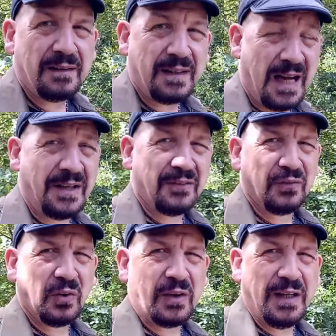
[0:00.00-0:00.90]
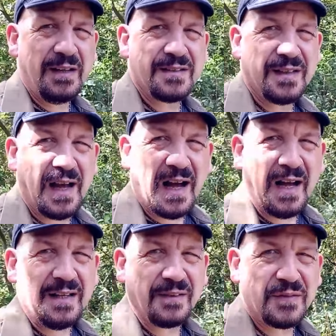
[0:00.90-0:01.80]
Kind of looking into the
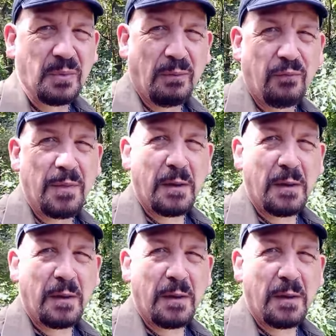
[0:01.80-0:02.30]
eyes of someone from